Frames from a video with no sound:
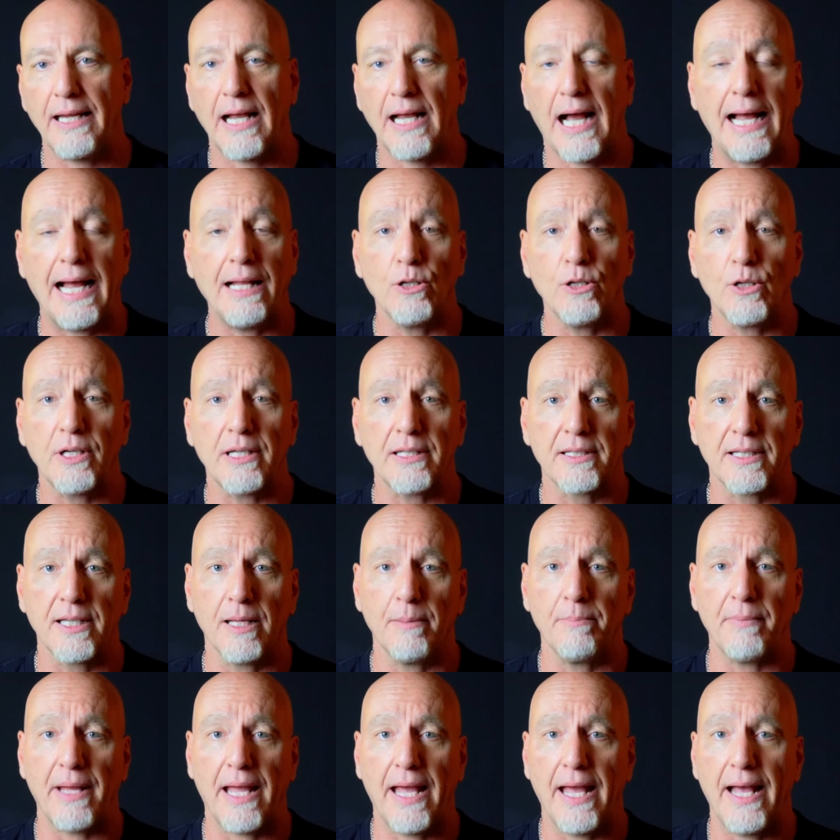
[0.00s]
I look at them
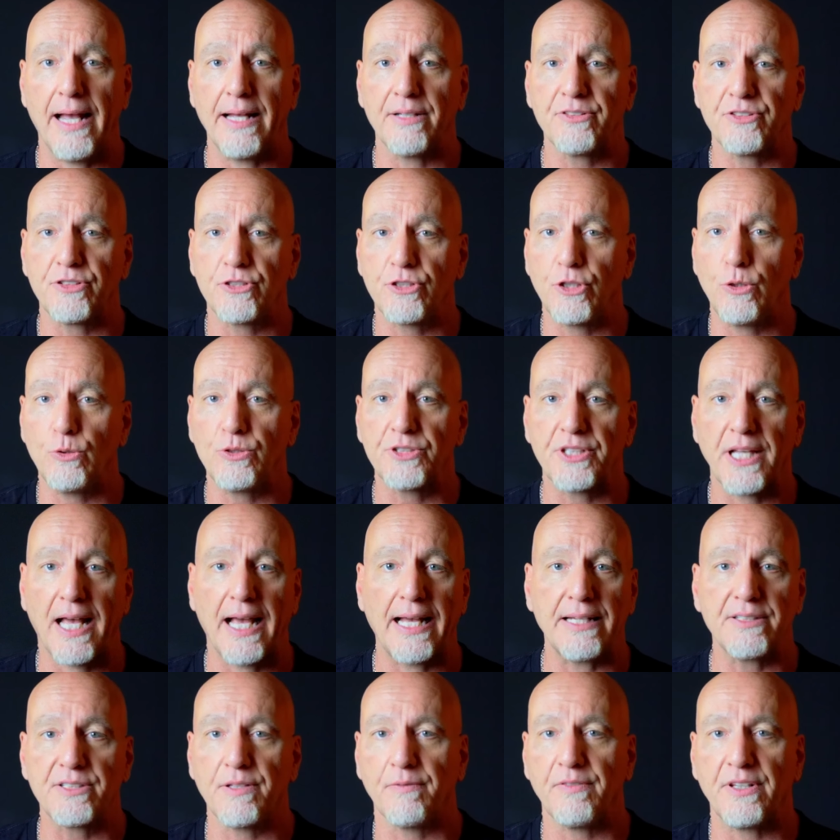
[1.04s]
as two sides
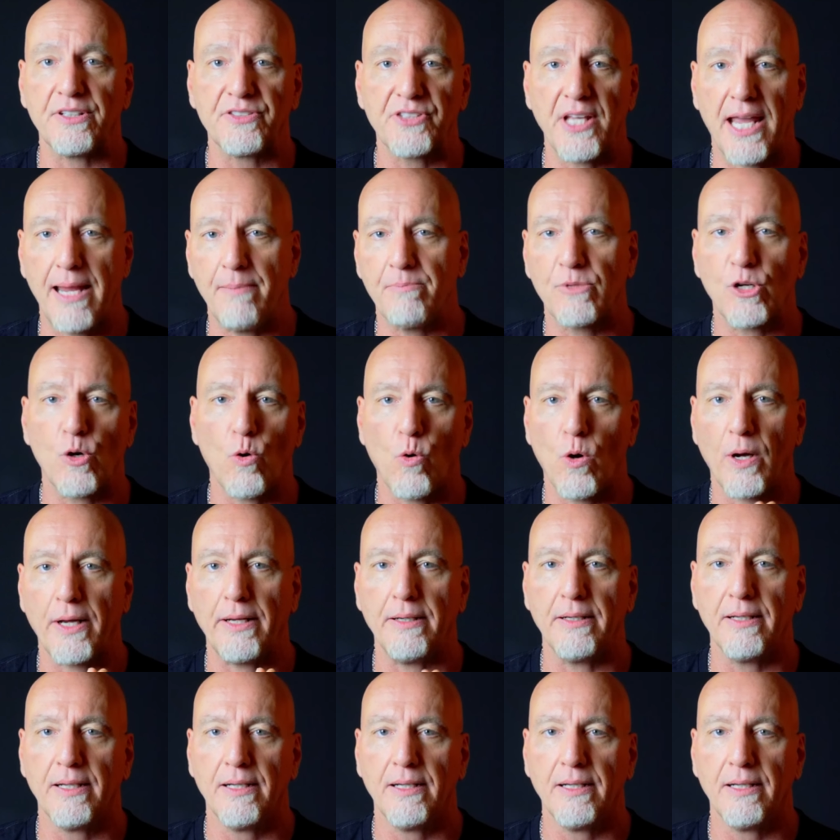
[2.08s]
of the same coin.